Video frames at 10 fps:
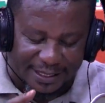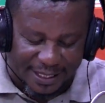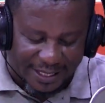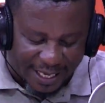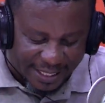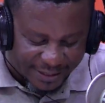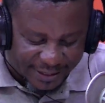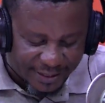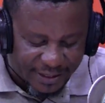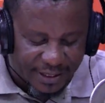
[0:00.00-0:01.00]
3 days,
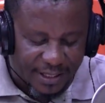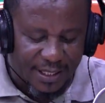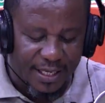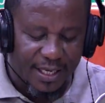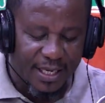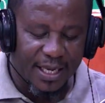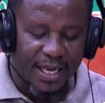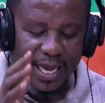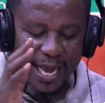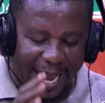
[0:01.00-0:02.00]

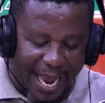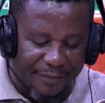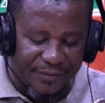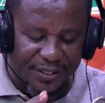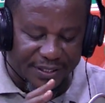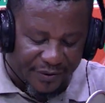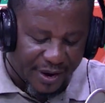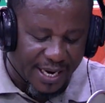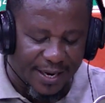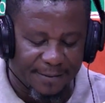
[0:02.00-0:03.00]
help
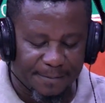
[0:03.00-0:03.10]
screening.